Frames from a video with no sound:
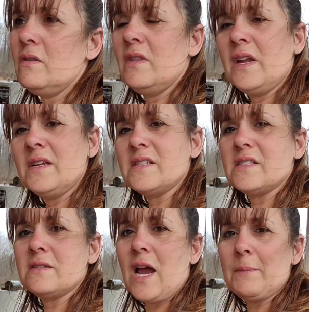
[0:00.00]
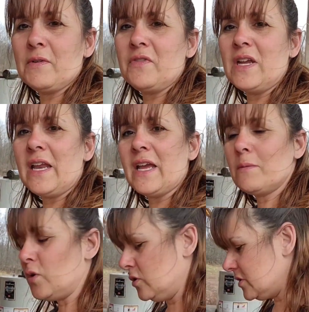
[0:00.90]
Then it's time to feed
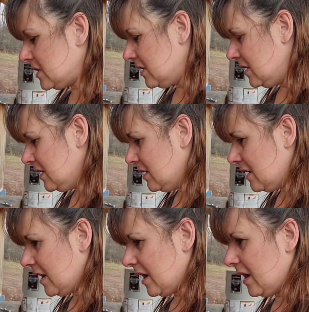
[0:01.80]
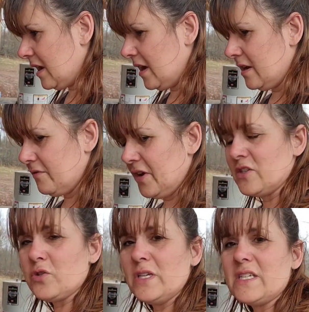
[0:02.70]
animals, and
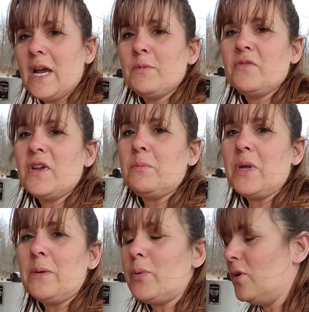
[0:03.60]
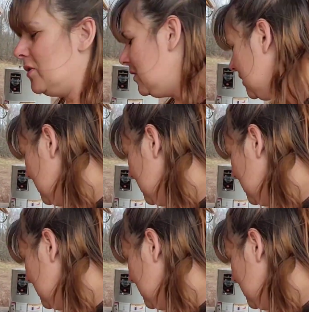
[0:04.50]
eventually time to feed people.